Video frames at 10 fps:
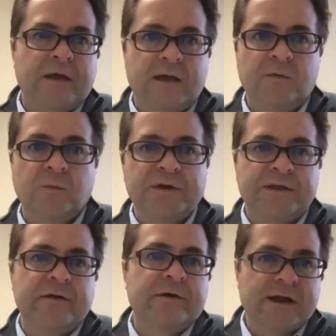and what
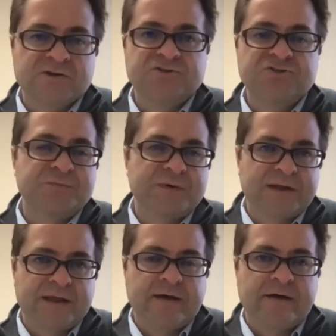interactions you
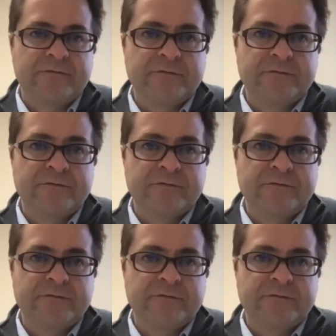might have.